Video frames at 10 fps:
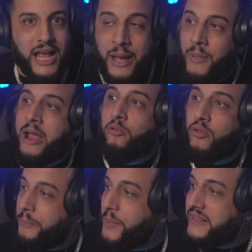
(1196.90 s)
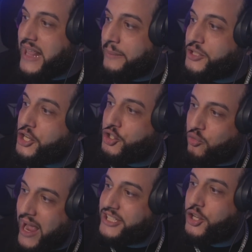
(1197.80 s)
Am I ripping them to
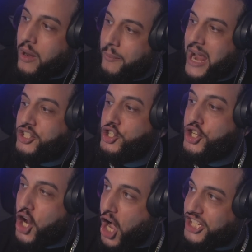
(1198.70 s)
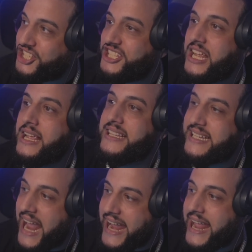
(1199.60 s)
shreds or am I just
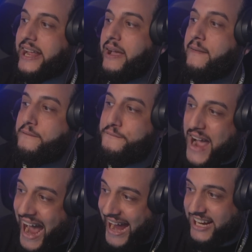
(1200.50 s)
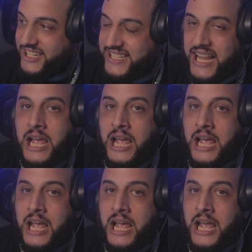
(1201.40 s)
saying facts?